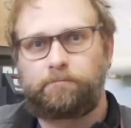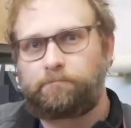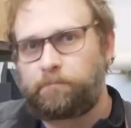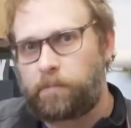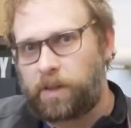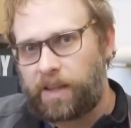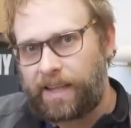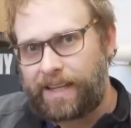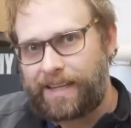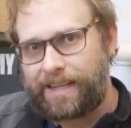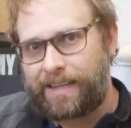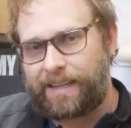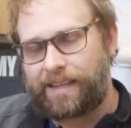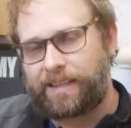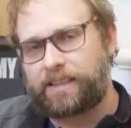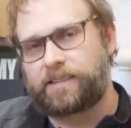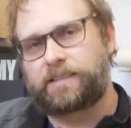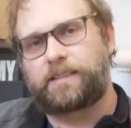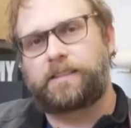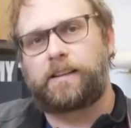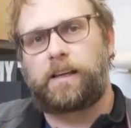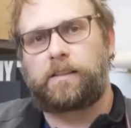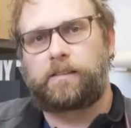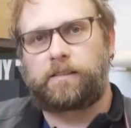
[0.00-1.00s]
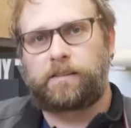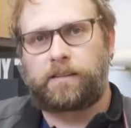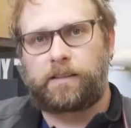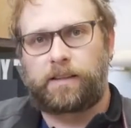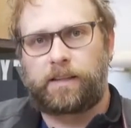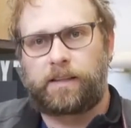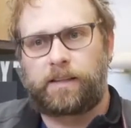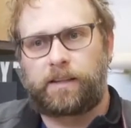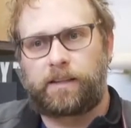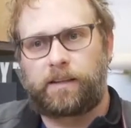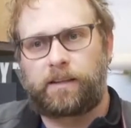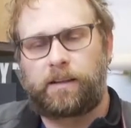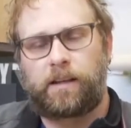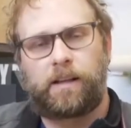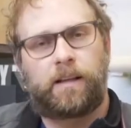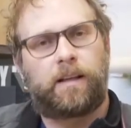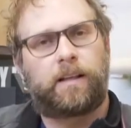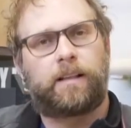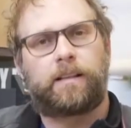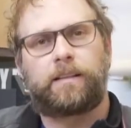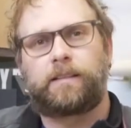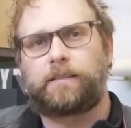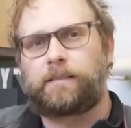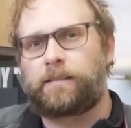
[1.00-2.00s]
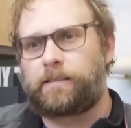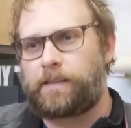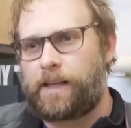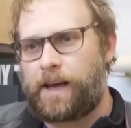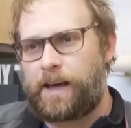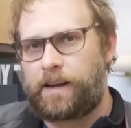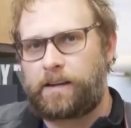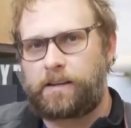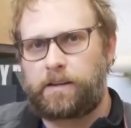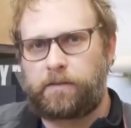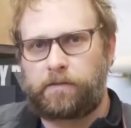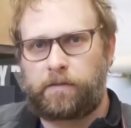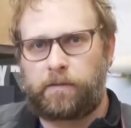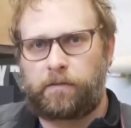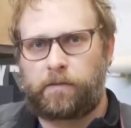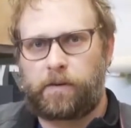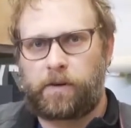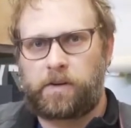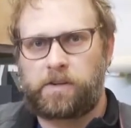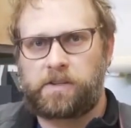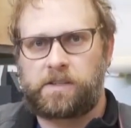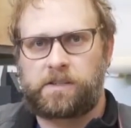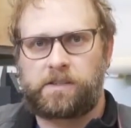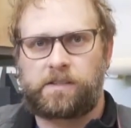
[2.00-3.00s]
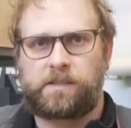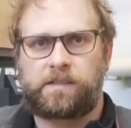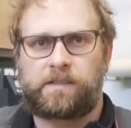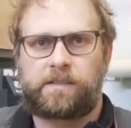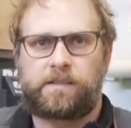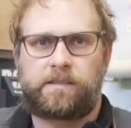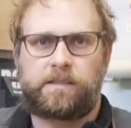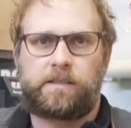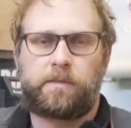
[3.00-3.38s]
Plating is another thing. A lot of different versions,